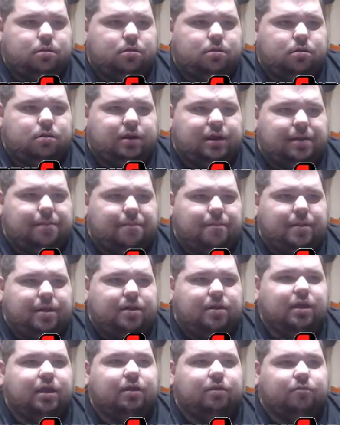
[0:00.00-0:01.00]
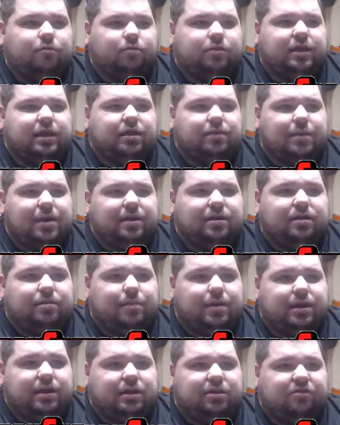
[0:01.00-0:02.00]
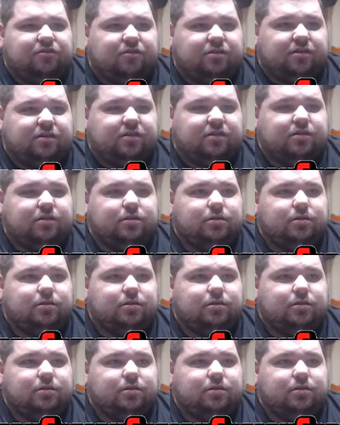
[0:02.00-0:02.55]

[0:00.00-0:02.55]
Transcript: Yeah, it will take you back to the main entrance.